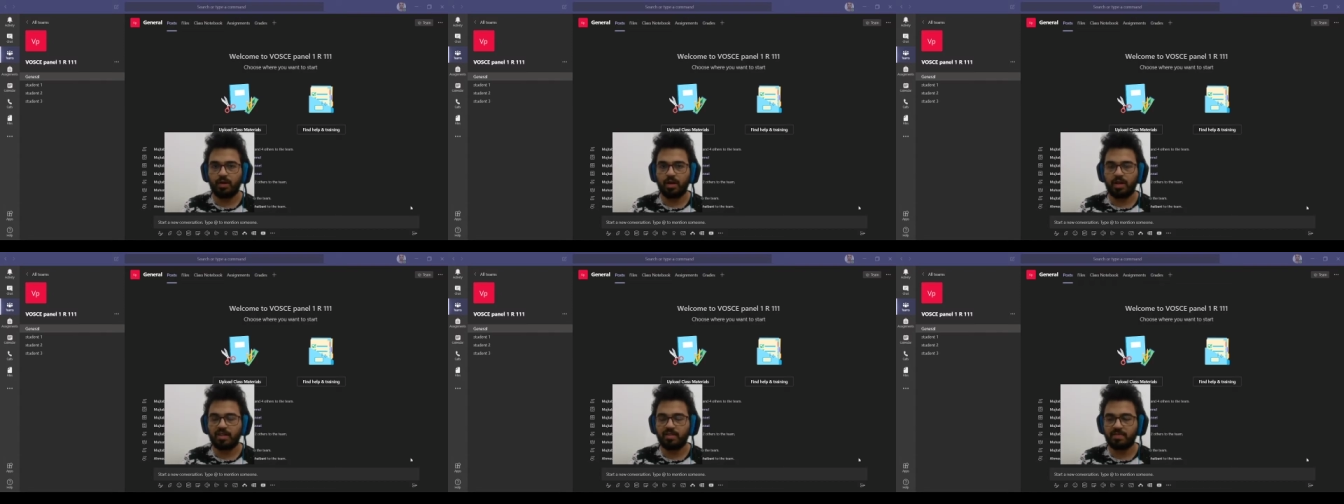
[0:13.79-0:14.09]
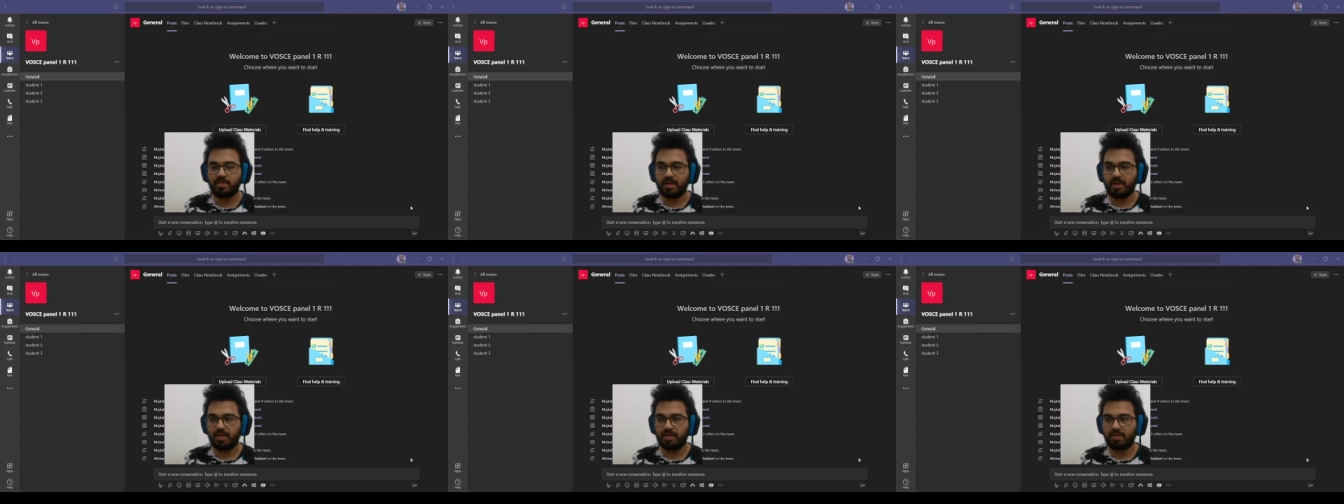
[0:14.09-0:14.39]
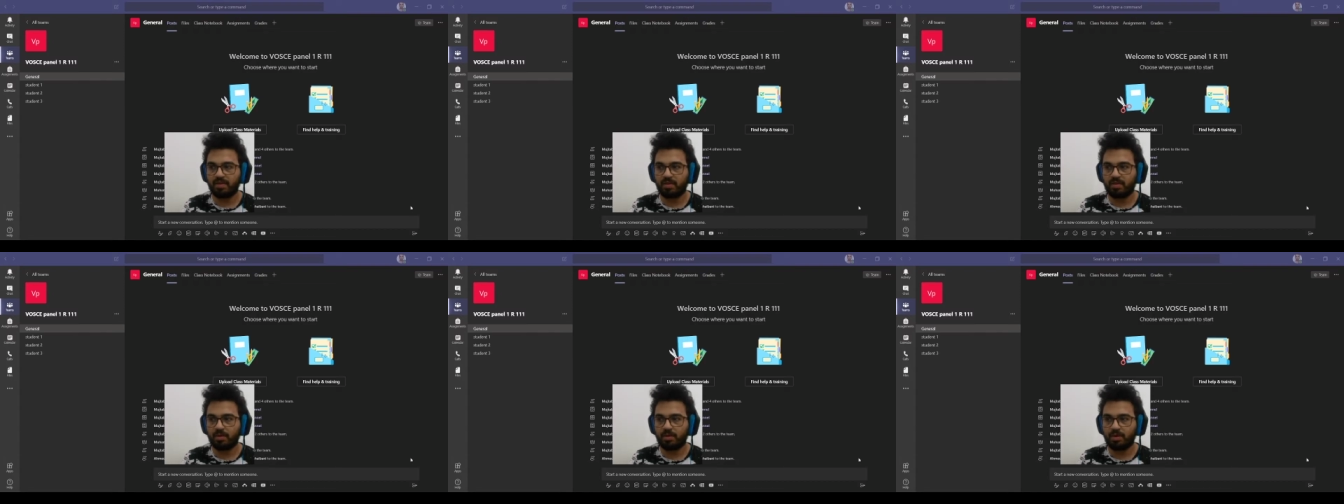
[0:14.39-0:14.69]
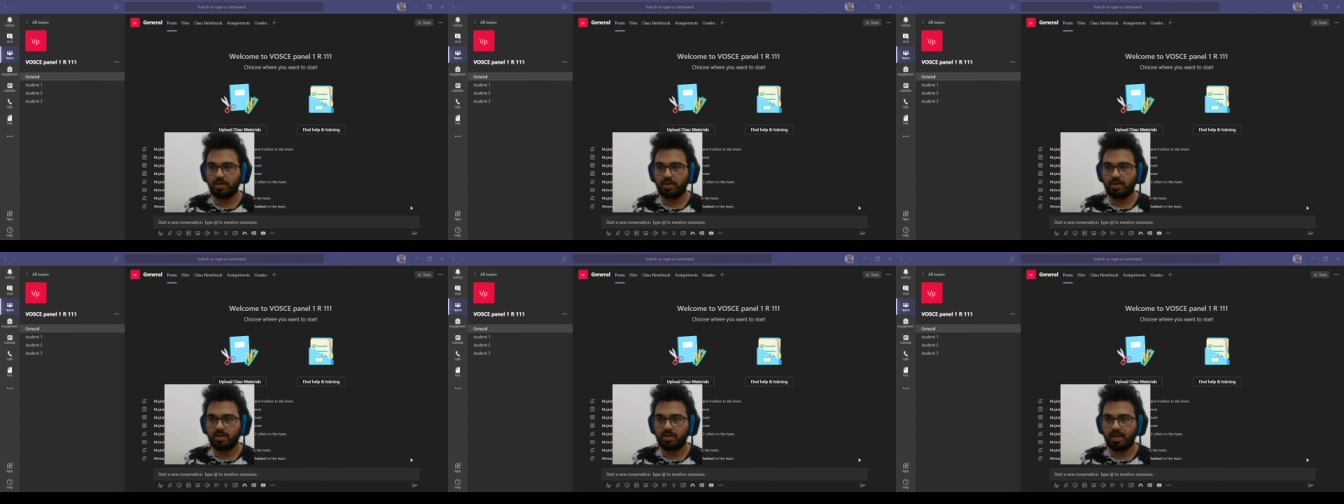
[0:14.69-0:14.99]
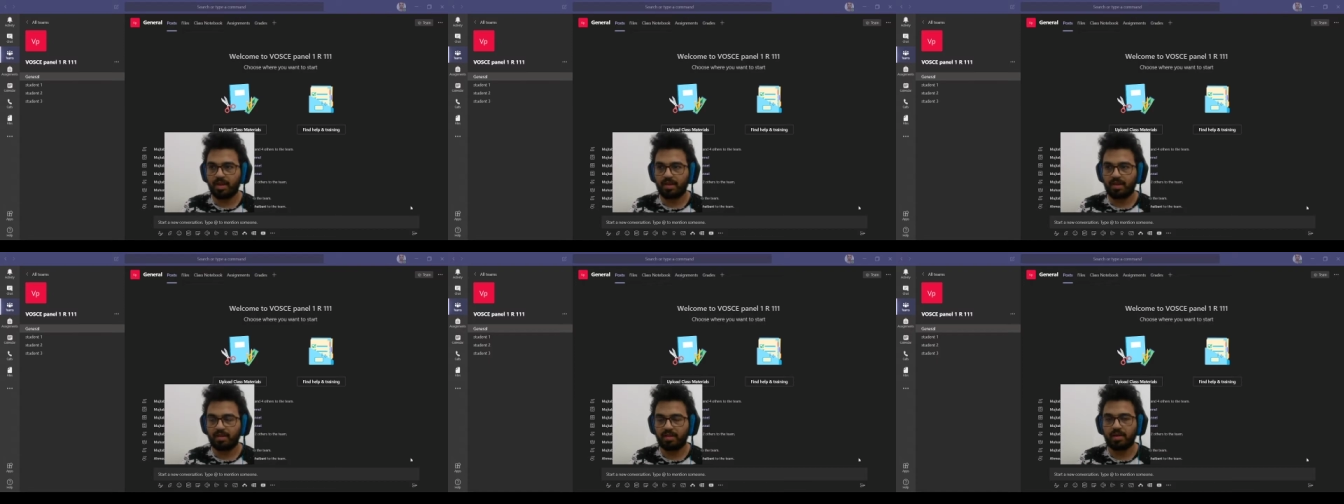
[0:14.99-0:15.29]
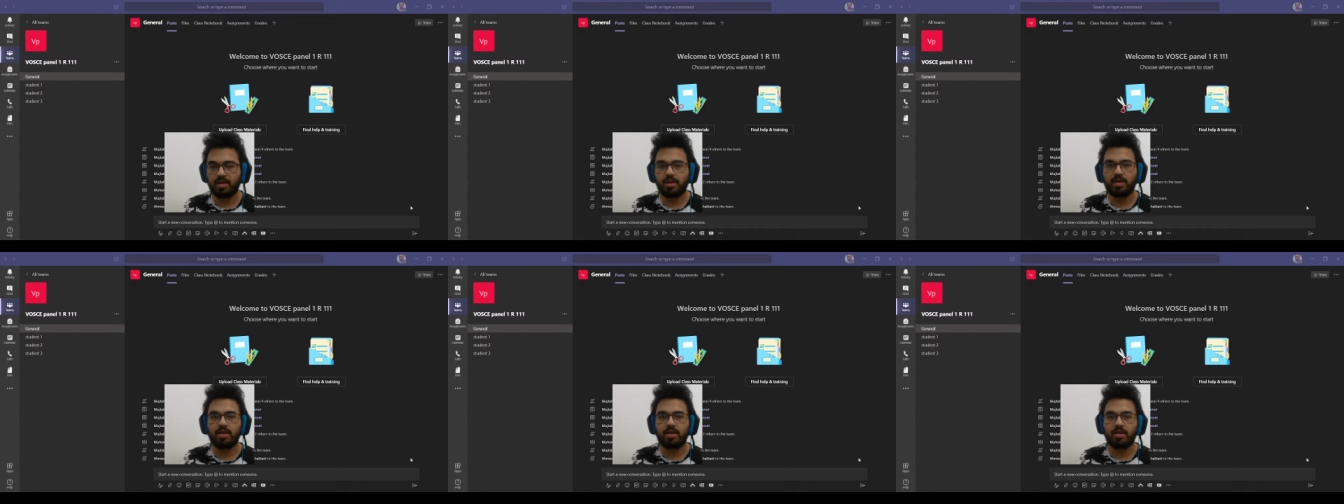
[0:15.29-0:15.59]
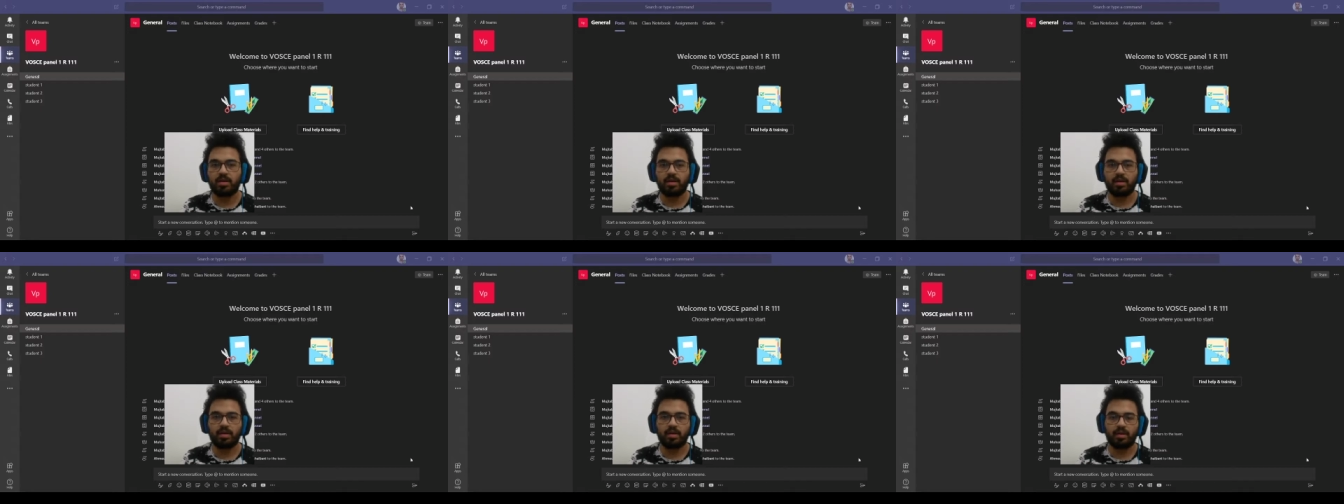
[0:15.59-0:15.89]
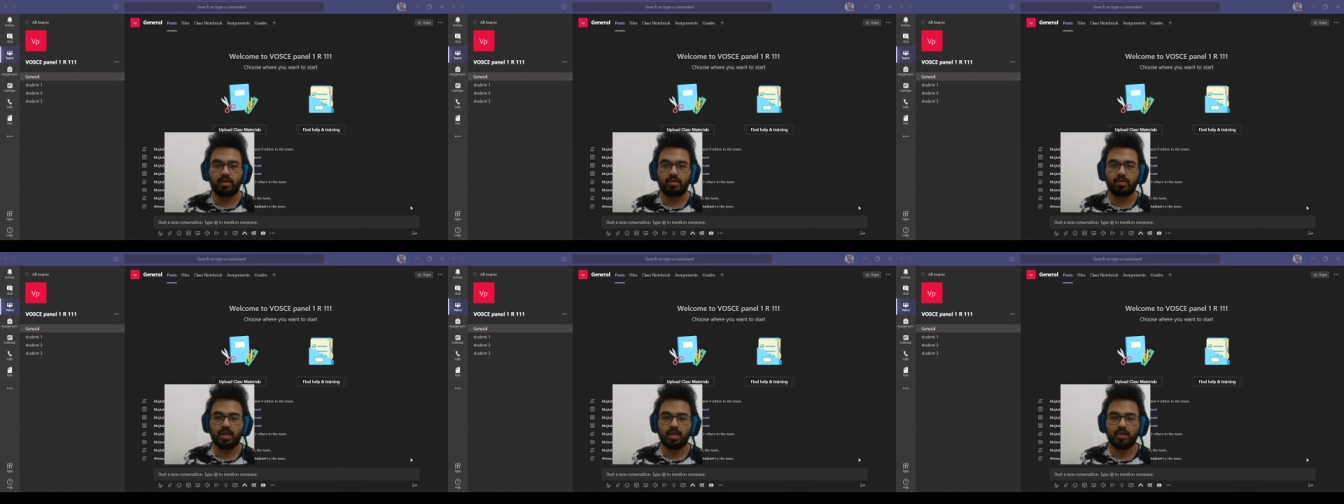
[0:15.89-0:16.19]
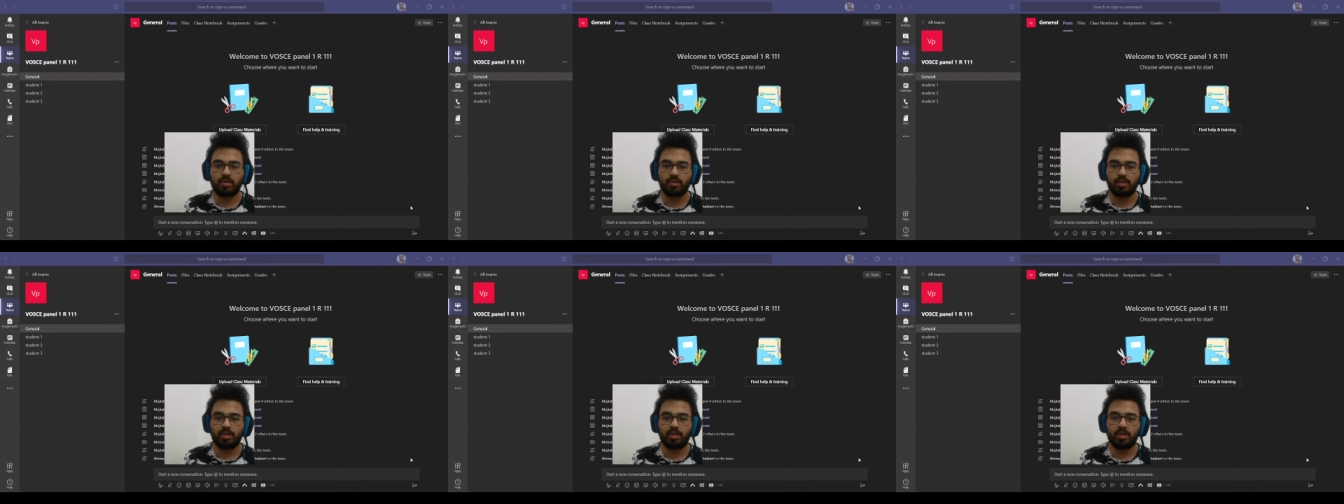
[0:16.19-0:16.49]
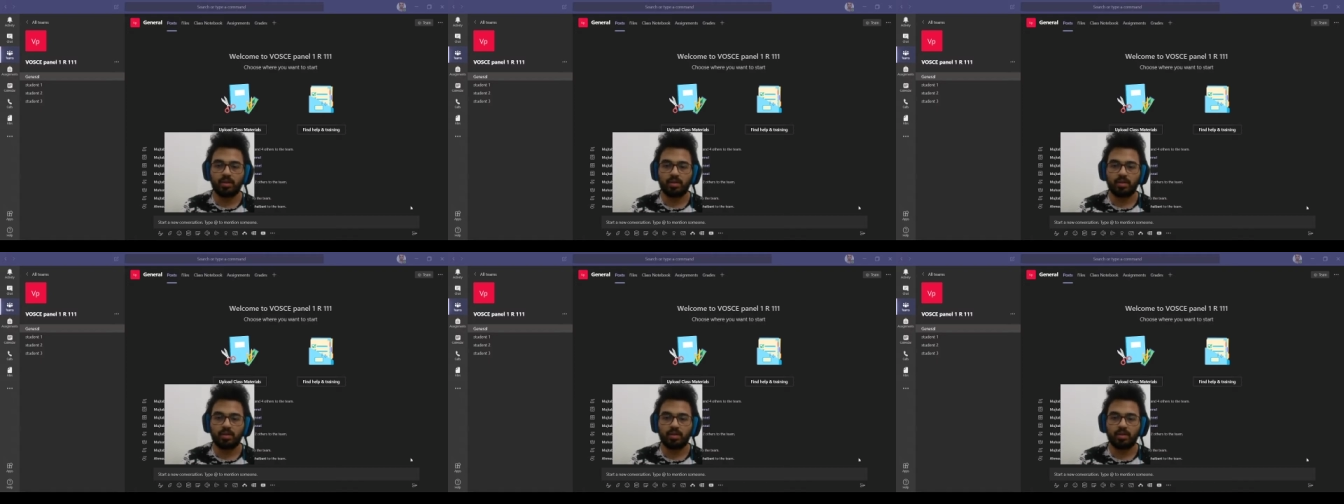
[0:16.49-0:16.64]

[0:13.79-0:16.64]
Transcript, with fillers: as many students as there are in a round,